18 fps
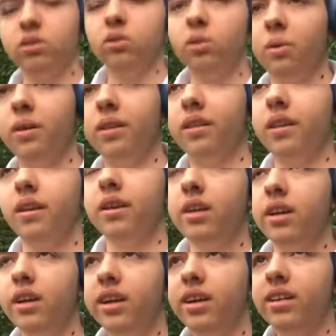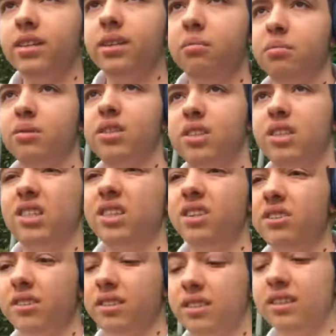With some
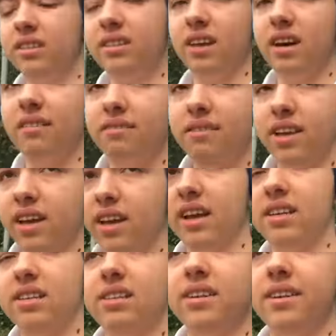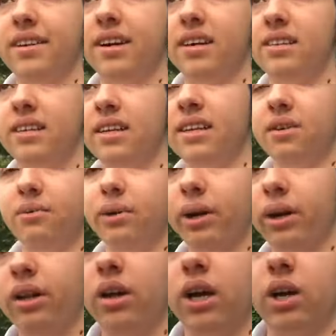certain stuff, like yesterday I said that we
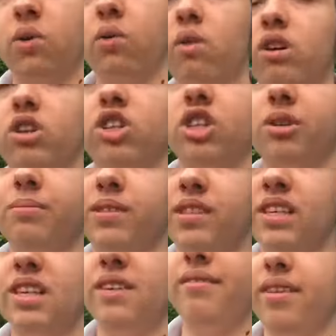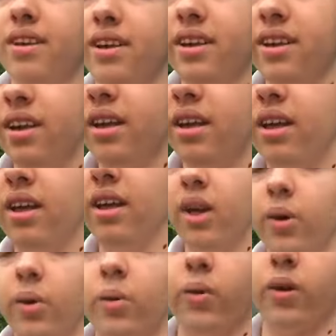could like watch some TV, we
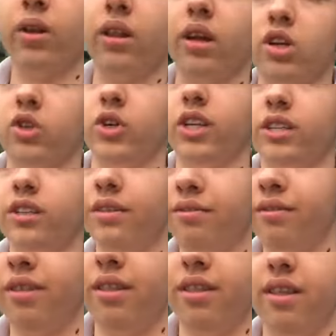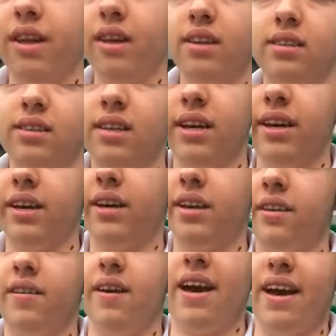could watch like different things like
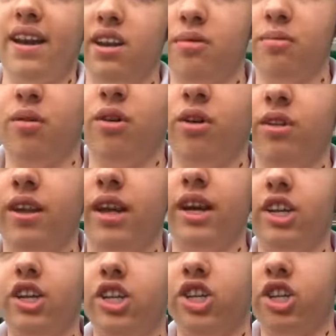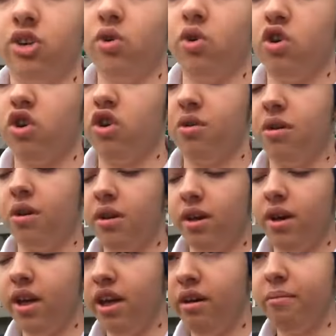animal nature, or
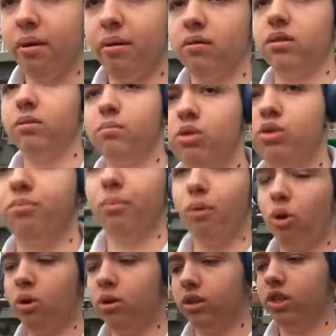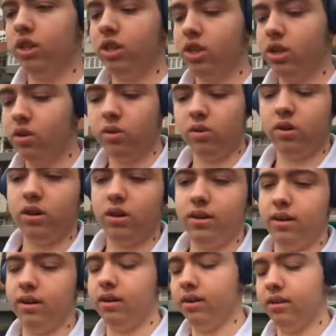maybe some sports or
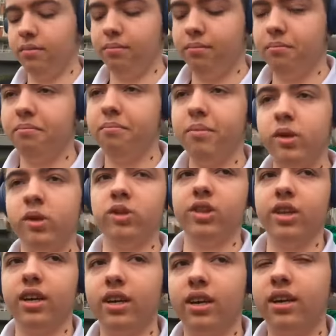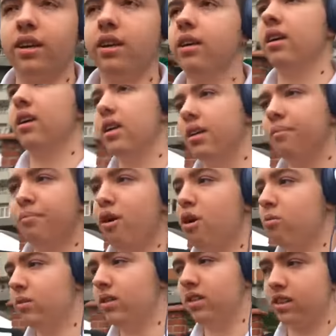music,
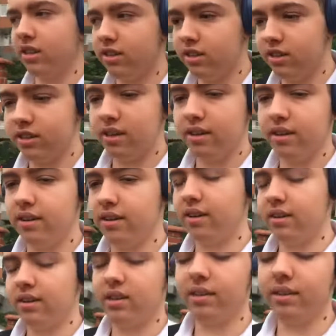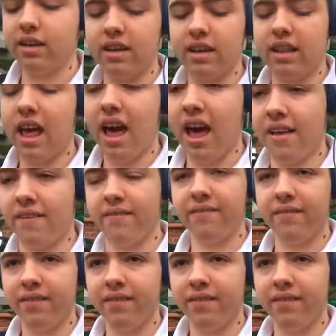pop singers, something like that,